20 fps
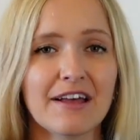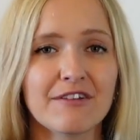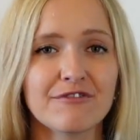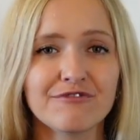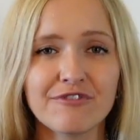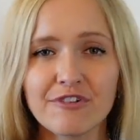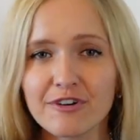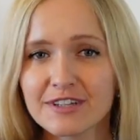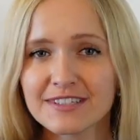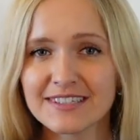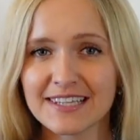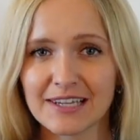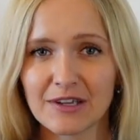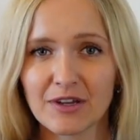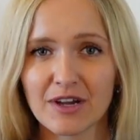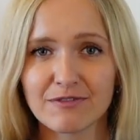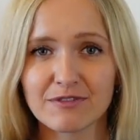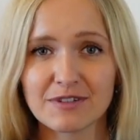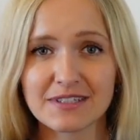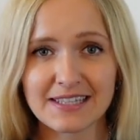First thing you
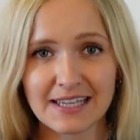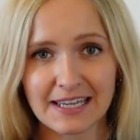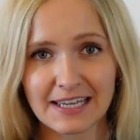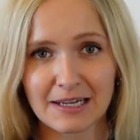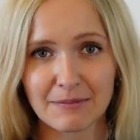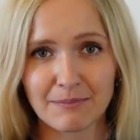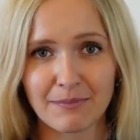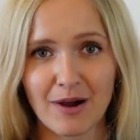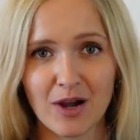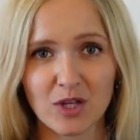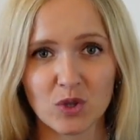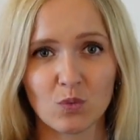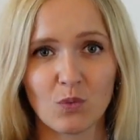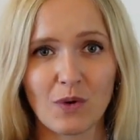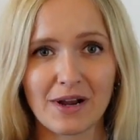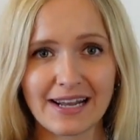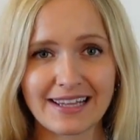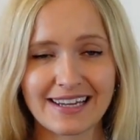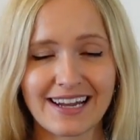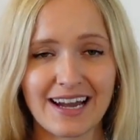have to think about
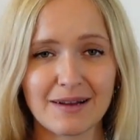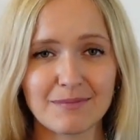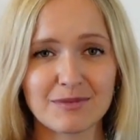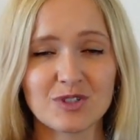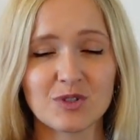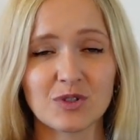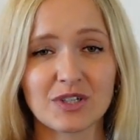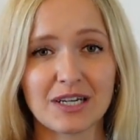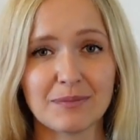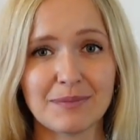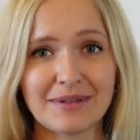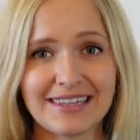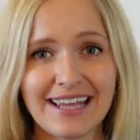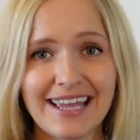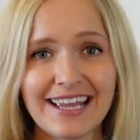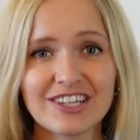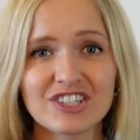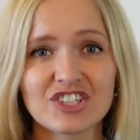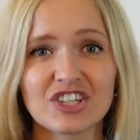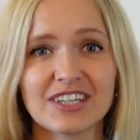when it comes to
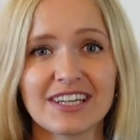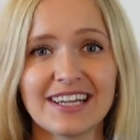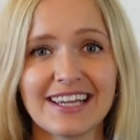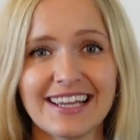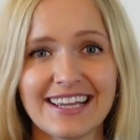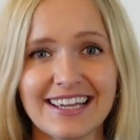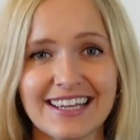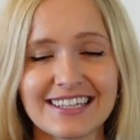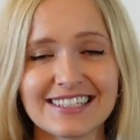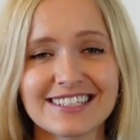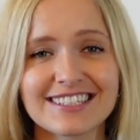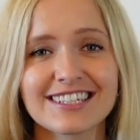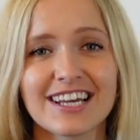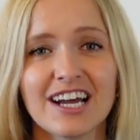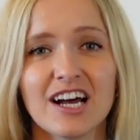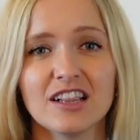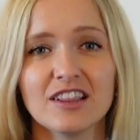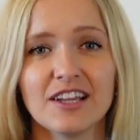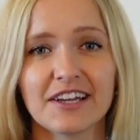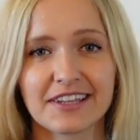accommodation is
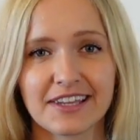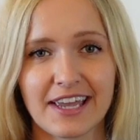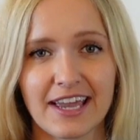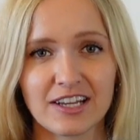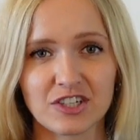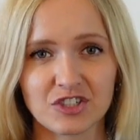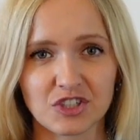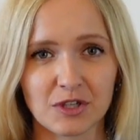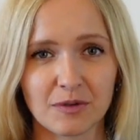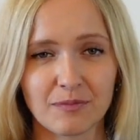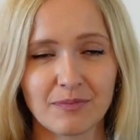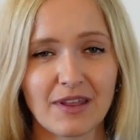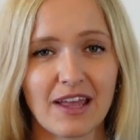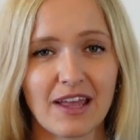location.